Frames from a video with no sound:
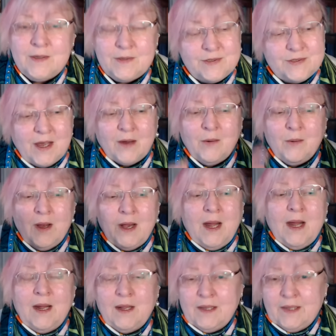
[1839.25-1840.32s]
So
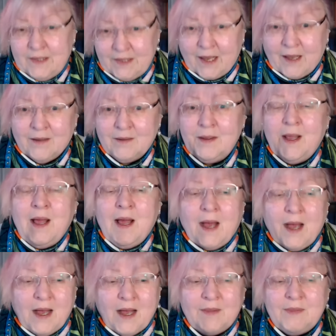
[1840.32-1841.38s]
yeah,
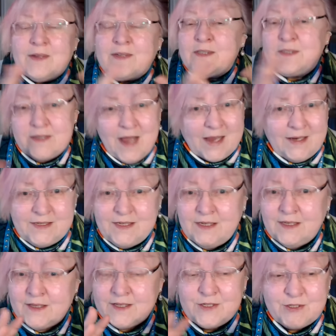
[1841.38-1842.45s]
this
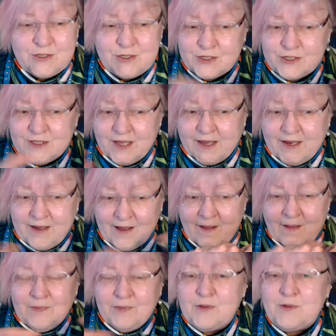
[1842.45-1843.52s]
19, this is just like
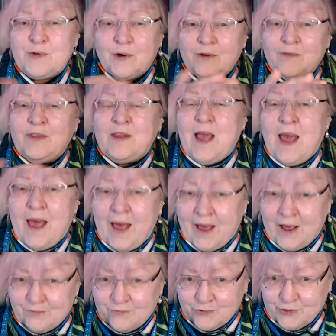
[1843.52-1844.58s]
sort of the
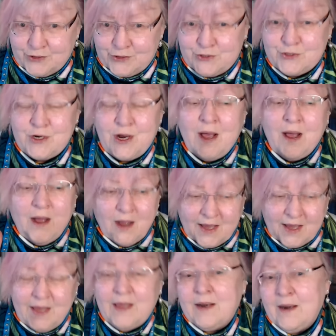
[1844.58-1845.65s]
average
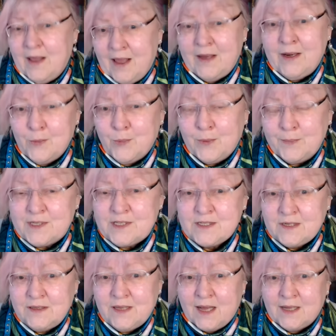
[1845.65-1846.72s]
in any
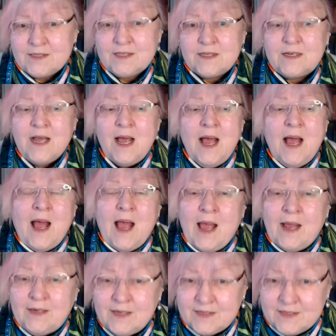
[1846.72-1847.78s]
woman's closet.
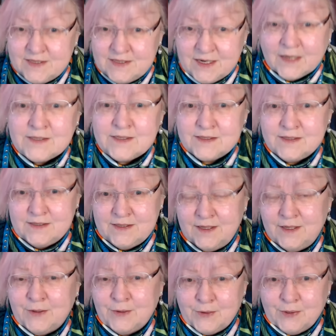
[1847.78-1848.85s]
And it doesn't
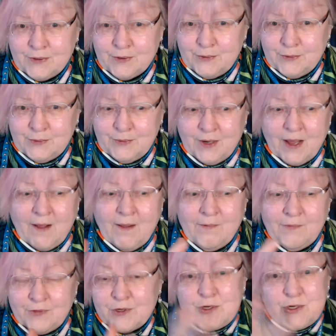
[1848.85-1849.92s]
include
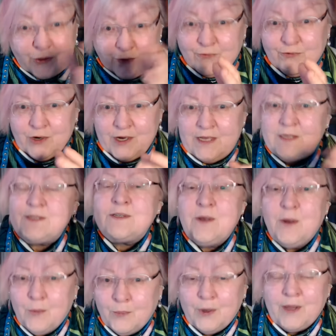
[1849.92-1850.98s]
the shoe
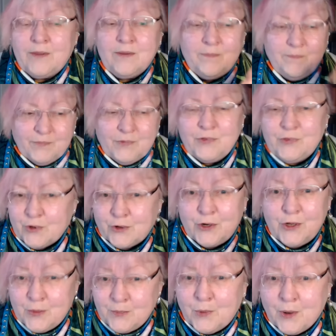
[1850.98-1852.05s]
freaks with
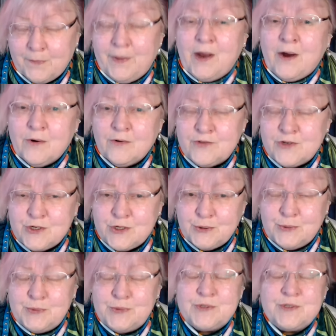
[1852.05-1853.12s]
30 or more pair of
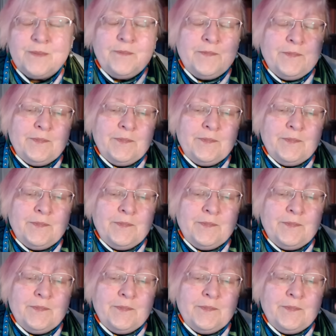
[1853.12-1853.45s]
shoes.